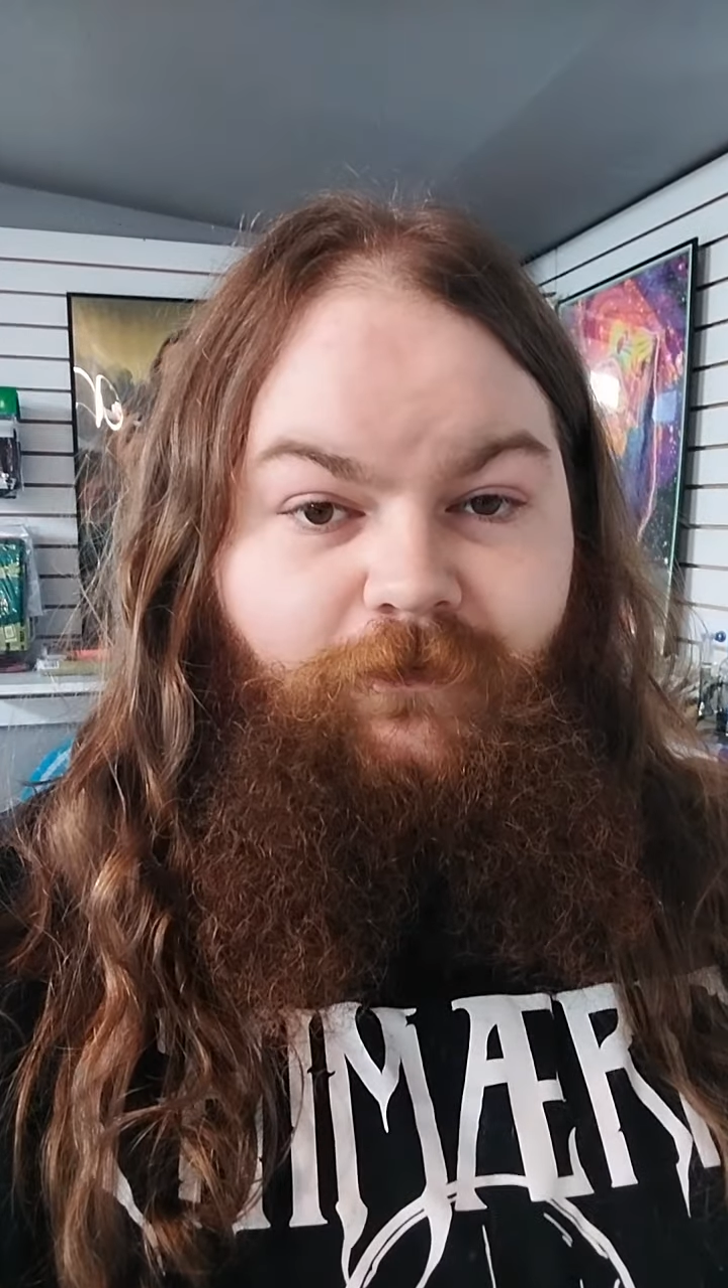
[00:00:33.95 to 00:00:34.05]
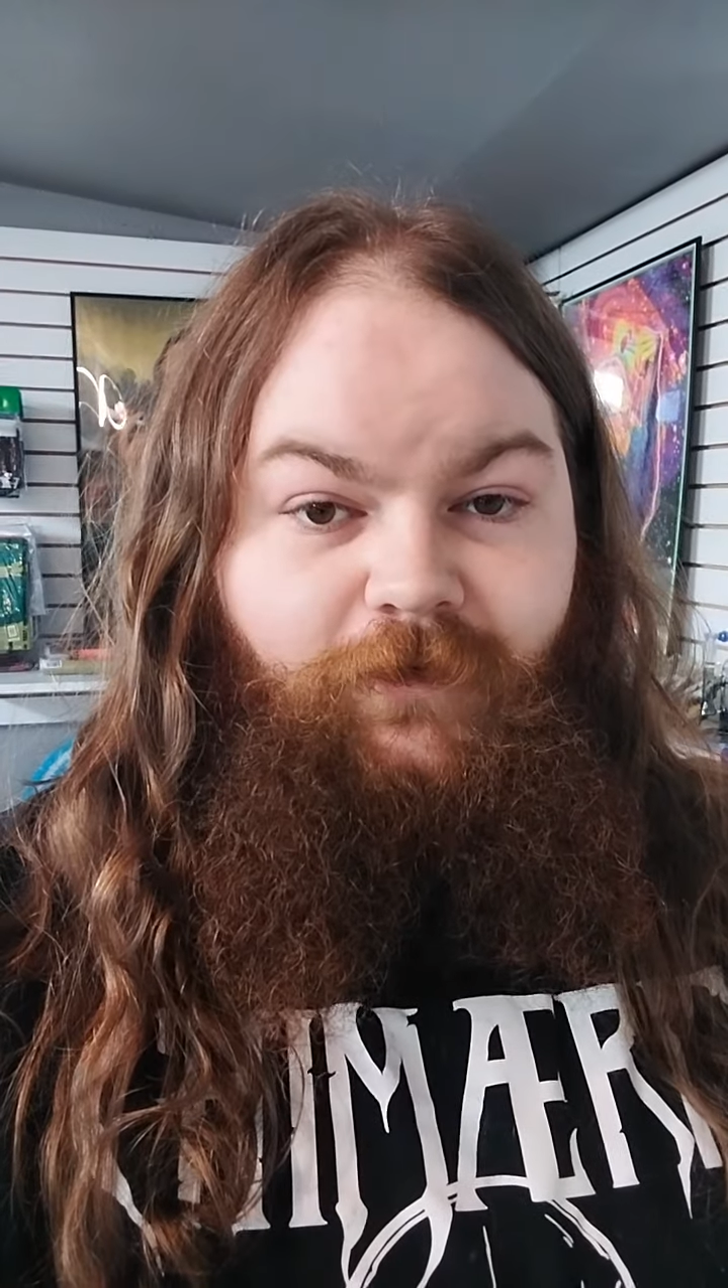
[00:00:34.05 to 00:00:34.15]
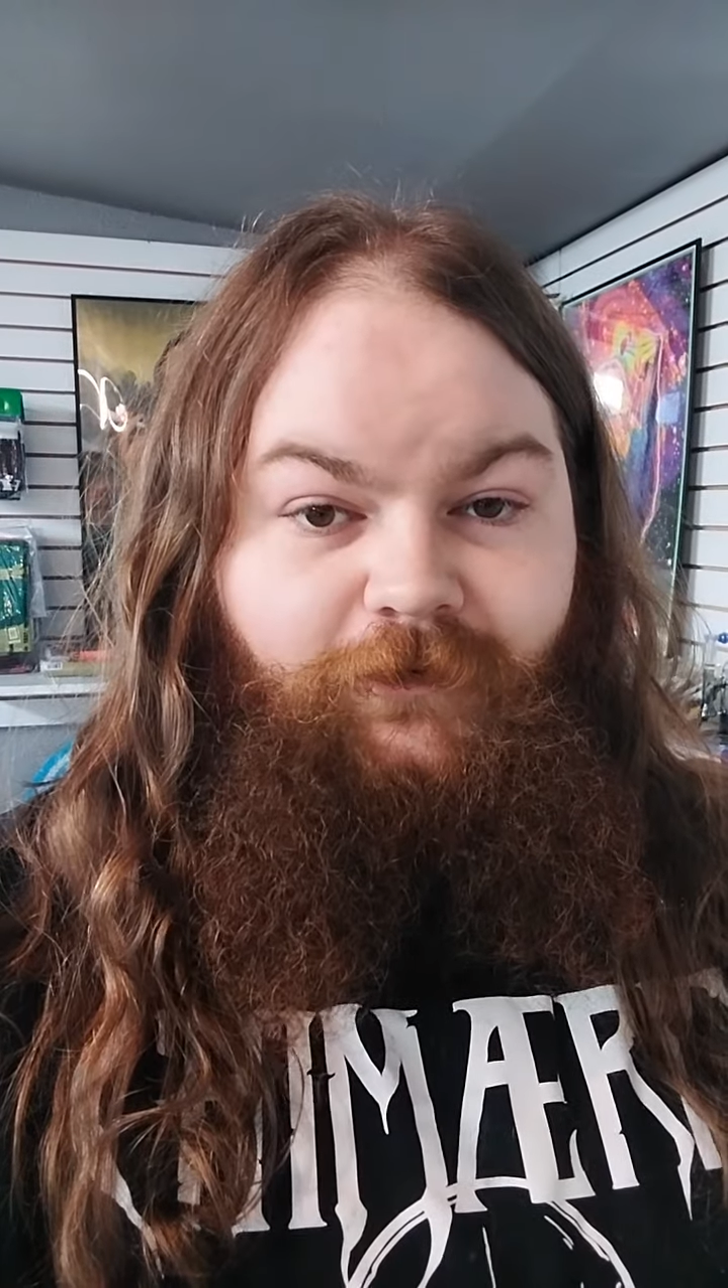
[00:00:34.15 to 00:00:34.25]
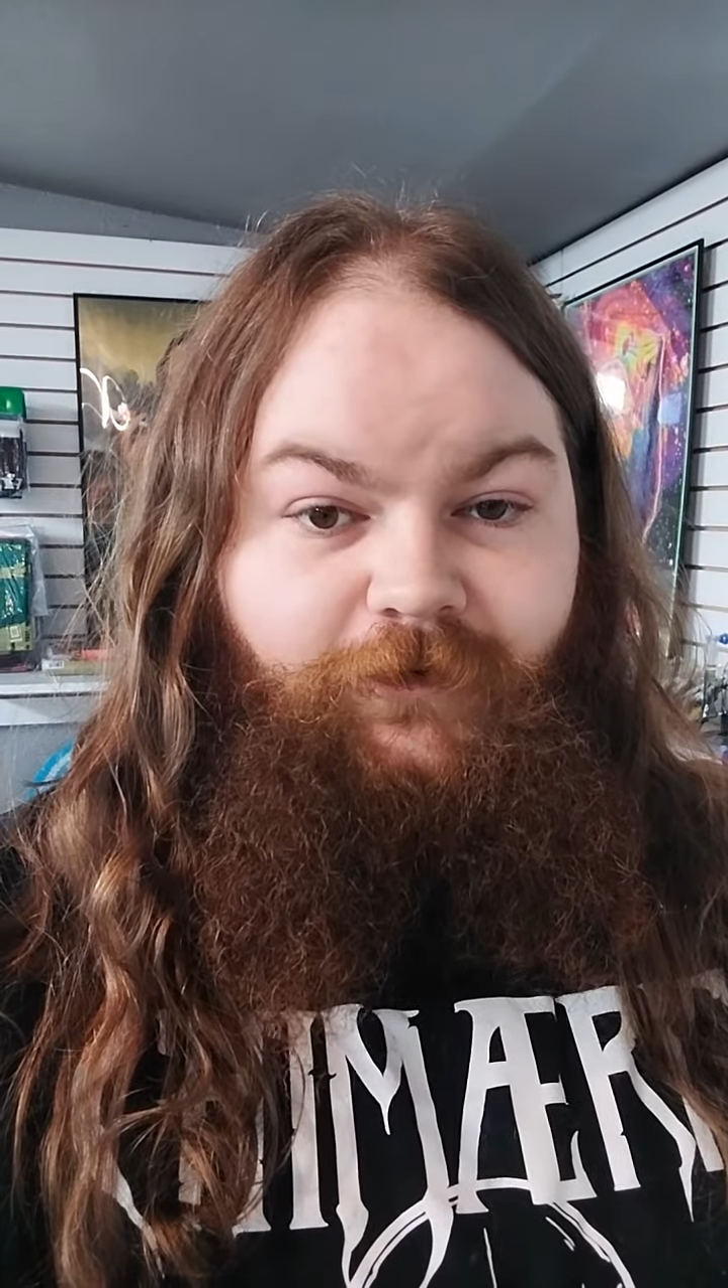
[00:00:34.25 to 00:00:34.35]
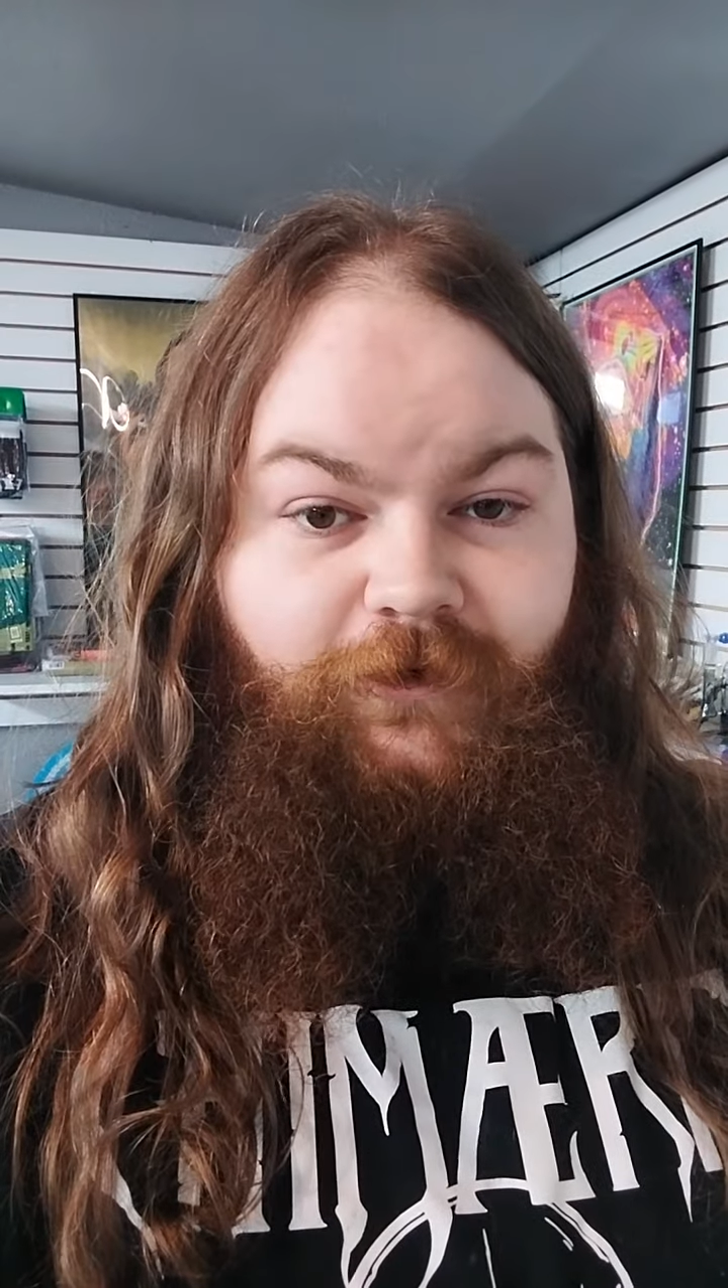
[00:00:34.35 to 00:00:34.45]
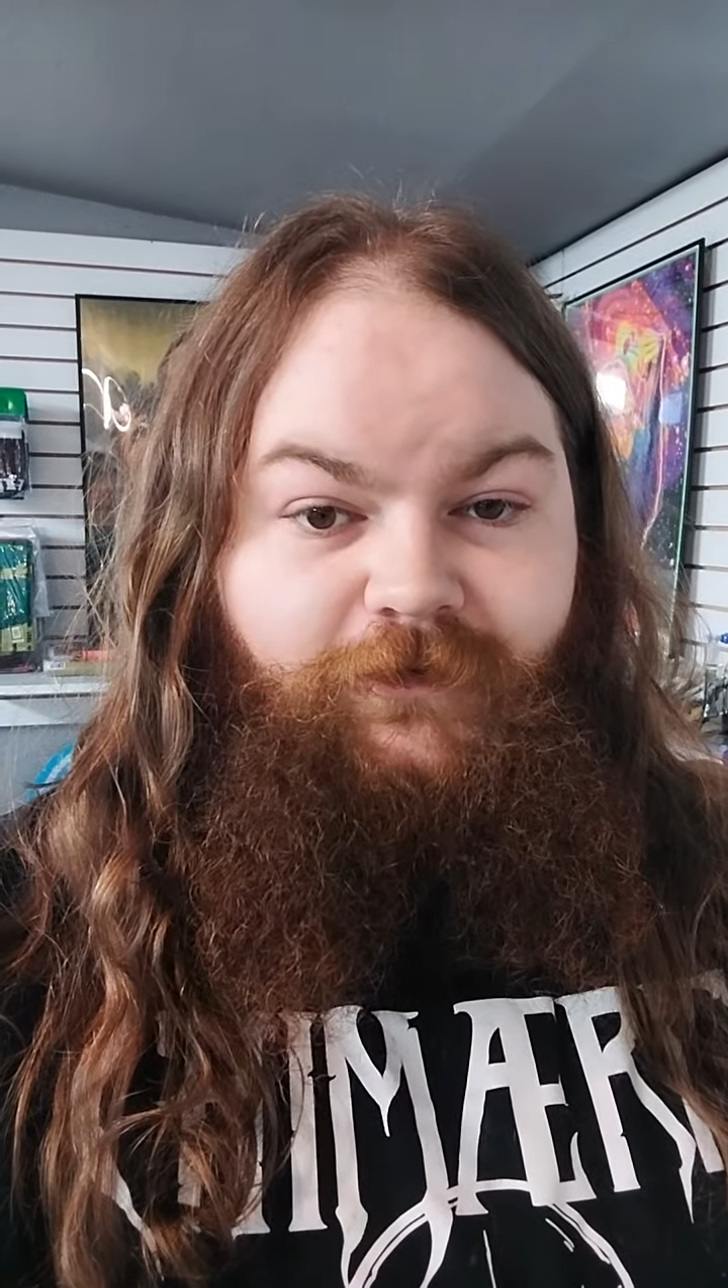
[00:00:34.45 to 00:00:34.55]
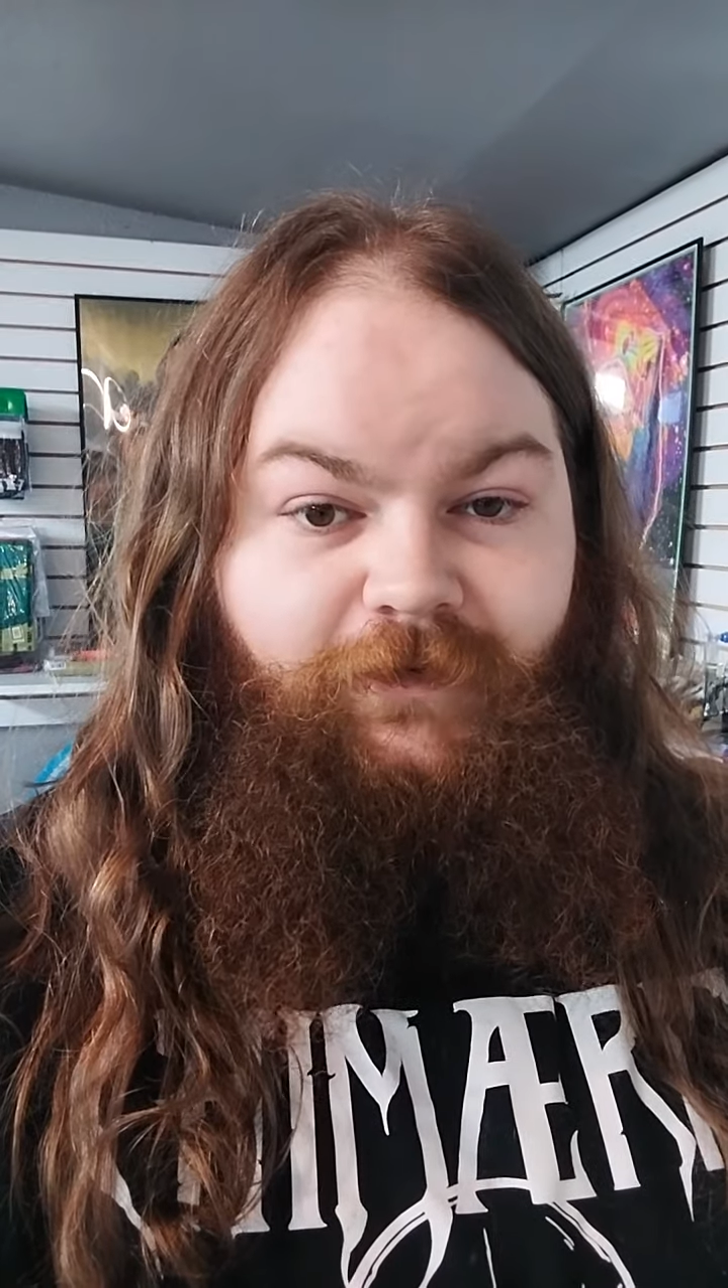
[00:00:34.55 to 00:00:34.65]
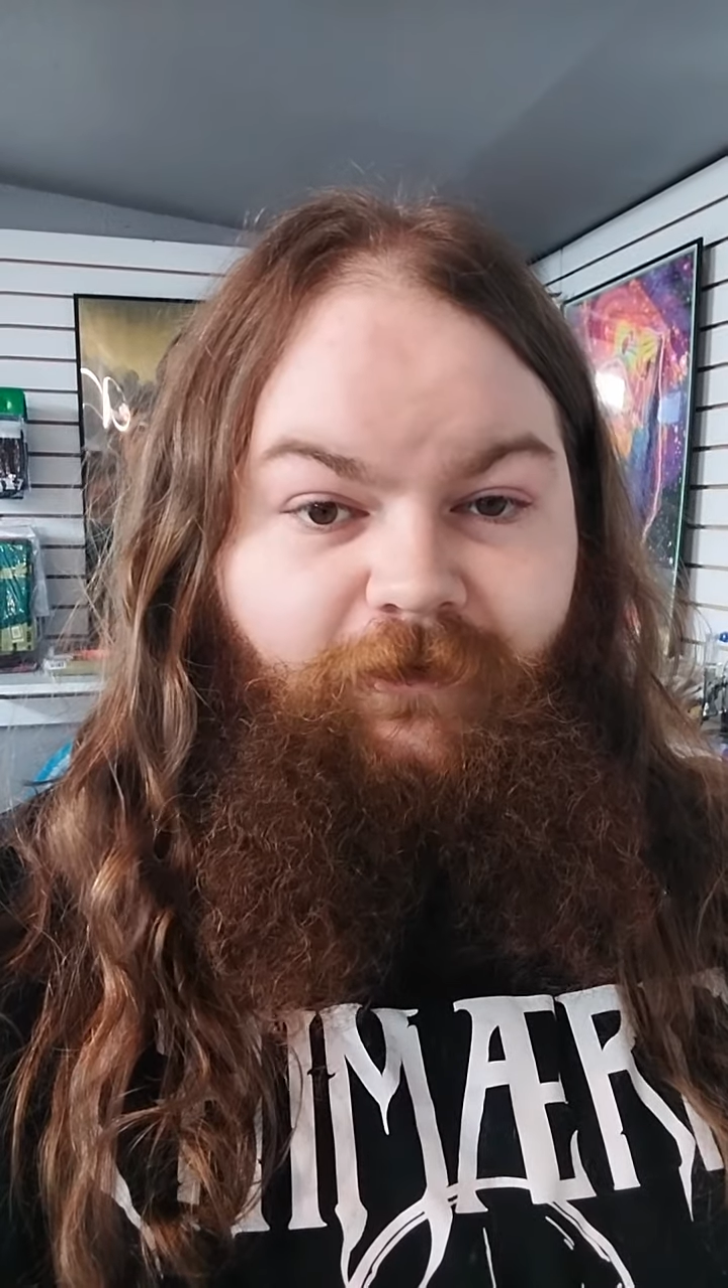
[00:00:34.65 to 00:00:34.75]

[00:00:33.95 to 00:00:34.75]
and Kurten